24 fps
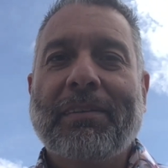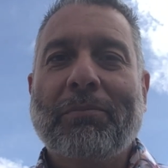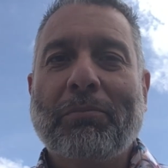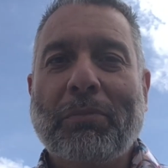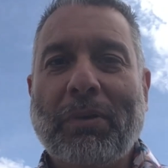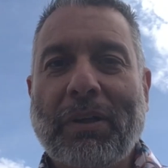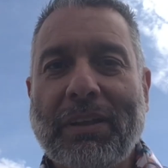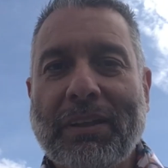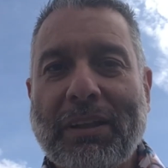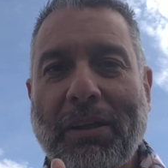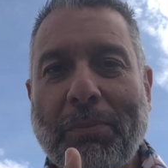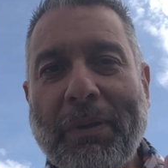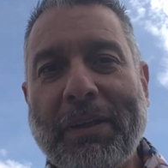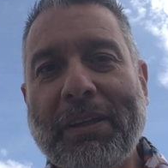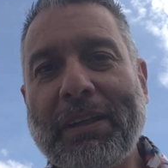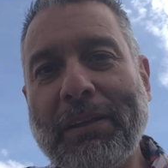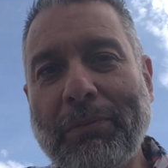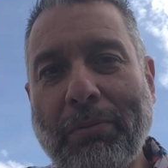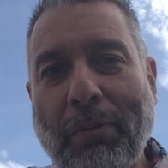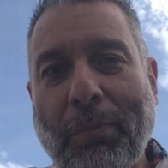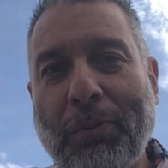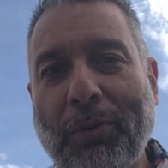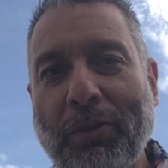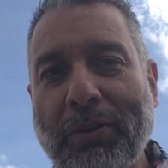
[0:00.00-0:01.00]
Well, they beat
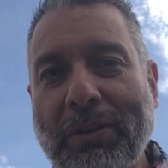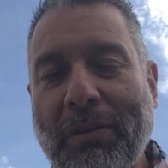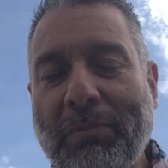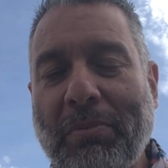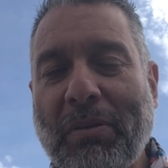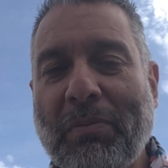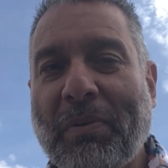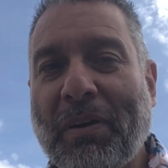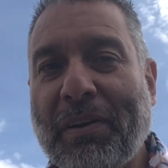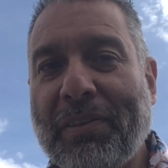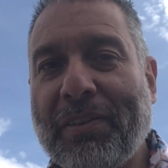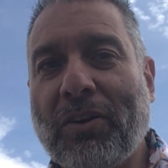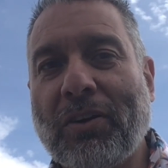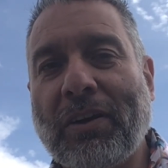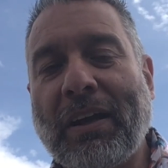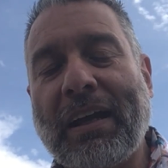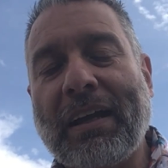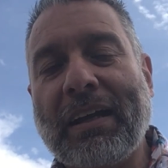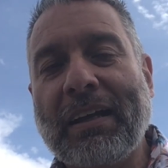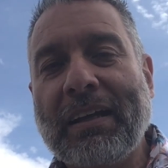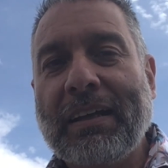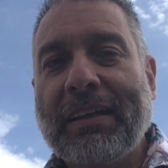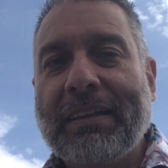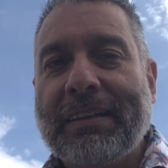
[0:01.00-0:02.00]
Liverpool, they beat
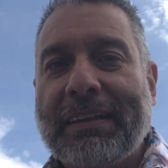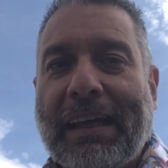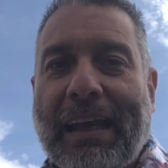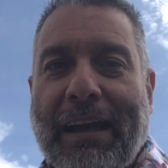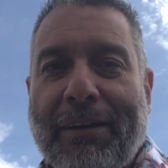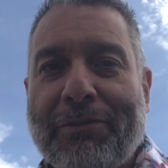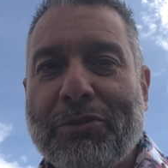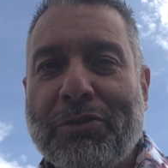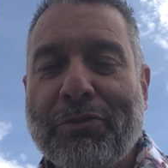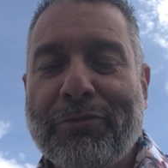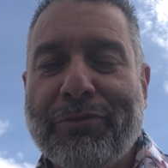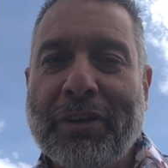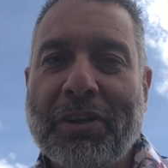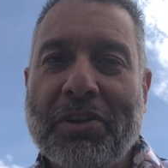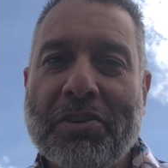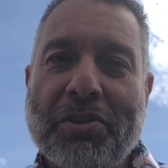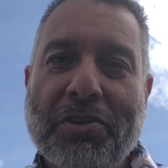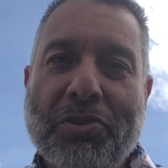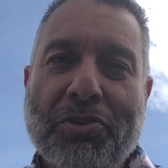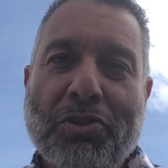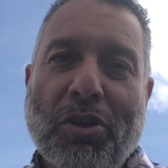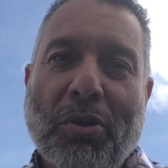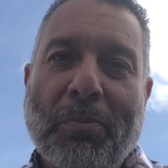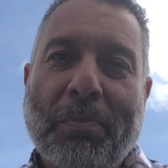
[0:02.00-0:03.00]
Barcelona. They have to finish
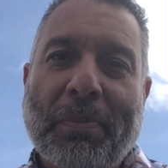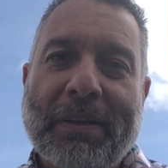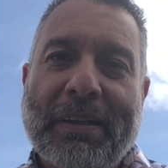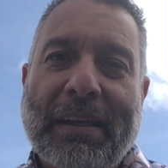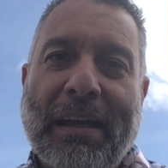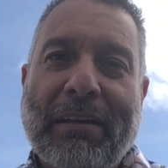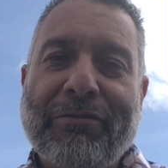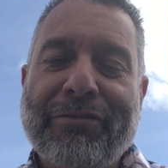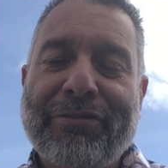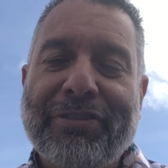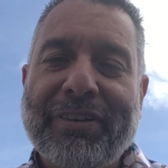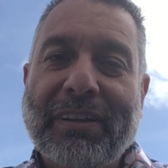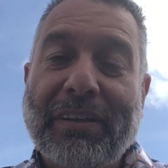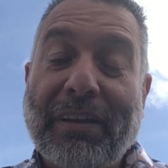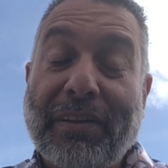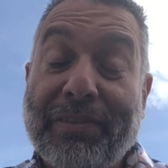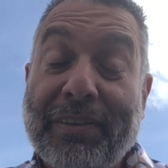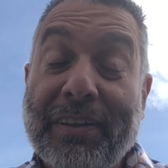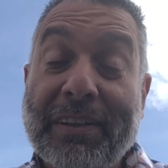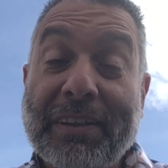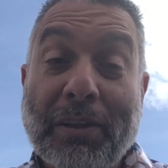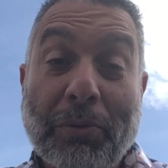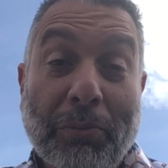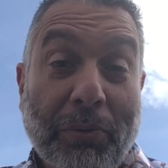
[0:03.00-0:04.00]
the job at Anfield. I
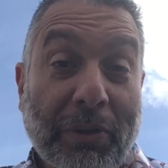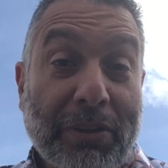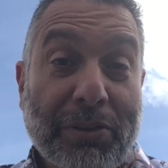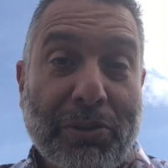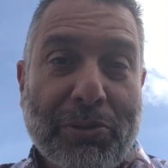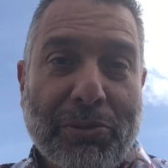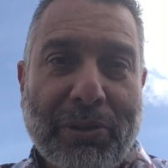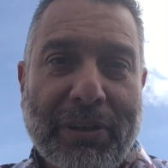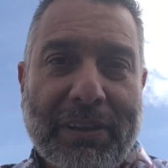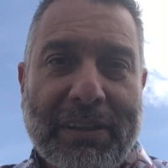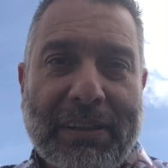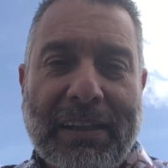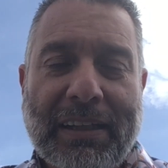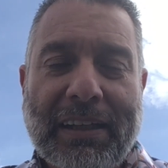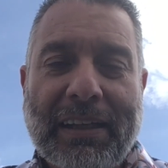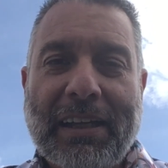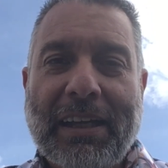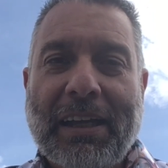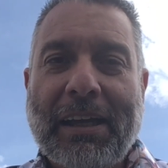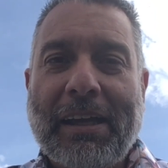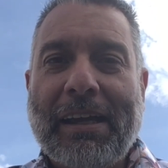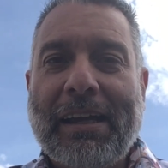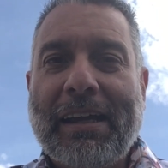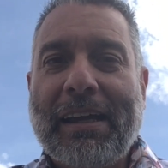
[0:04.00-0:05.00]
think they will do it,
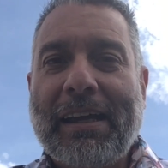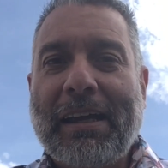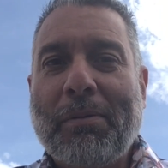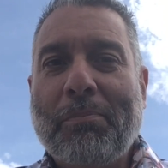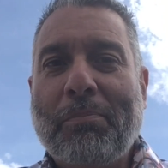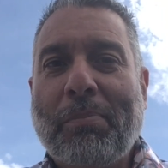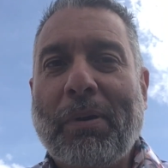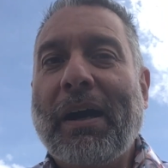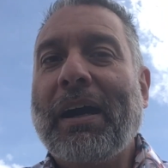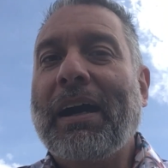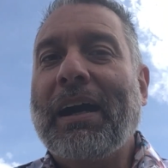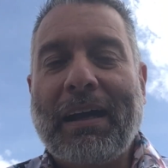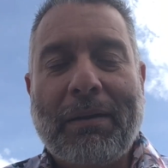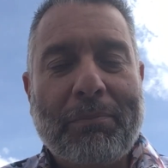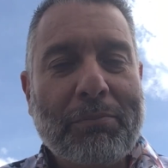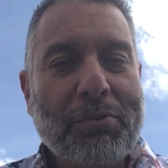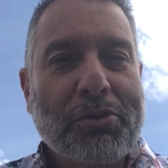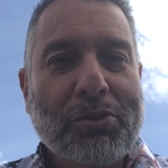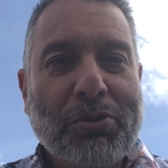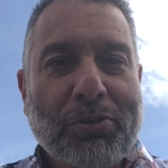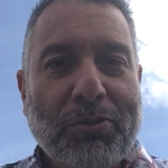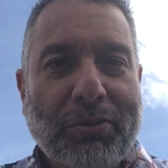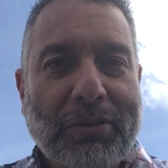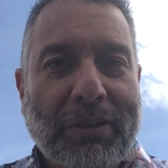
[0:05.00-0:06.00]
but I'm
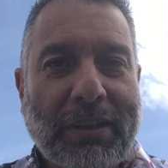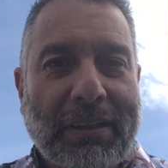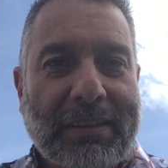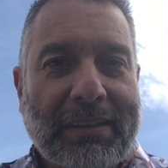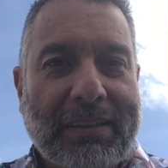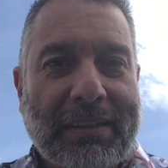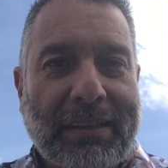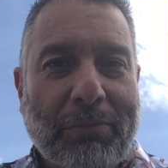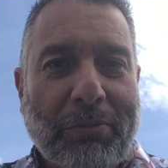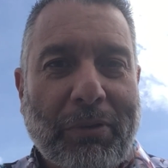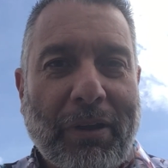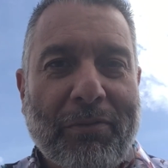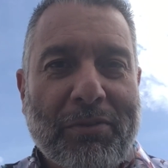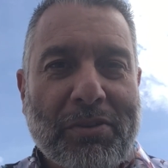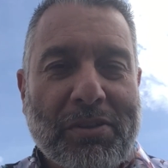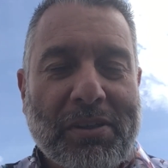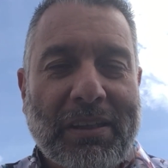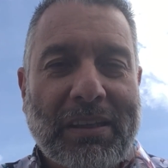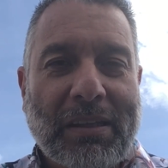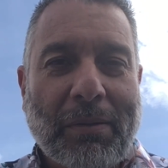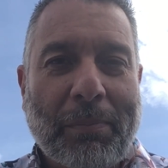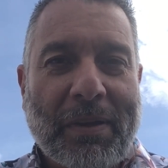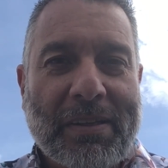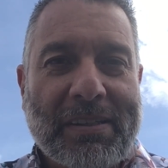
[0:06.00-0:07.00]
sure that we haven't
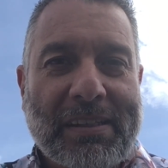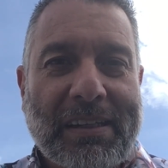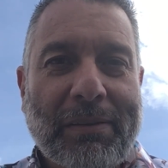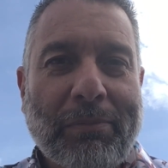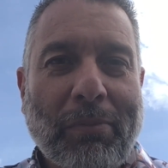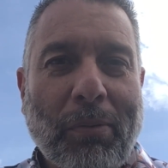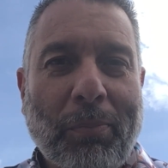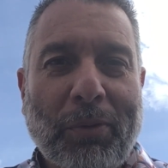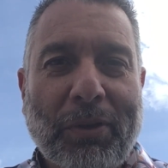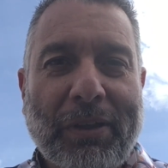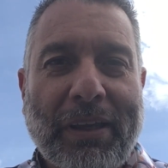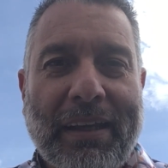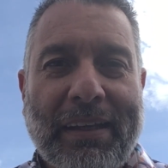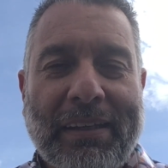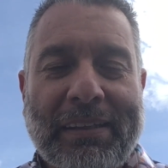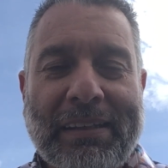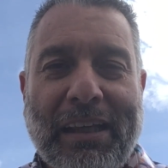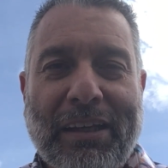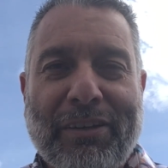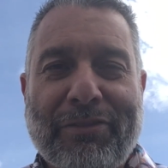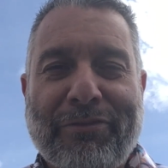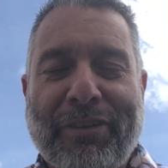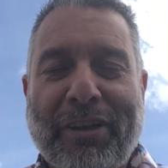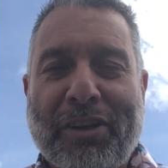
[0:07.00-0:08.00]
seen the best Liverpool yet in
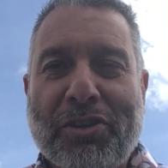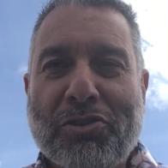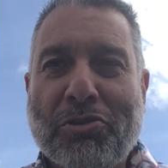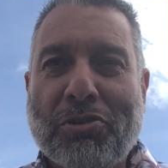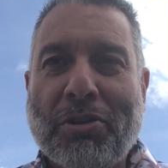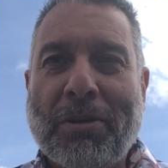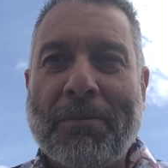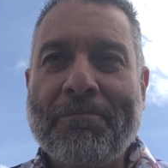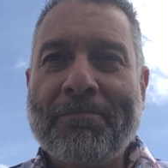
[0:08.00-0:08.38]
that fixture.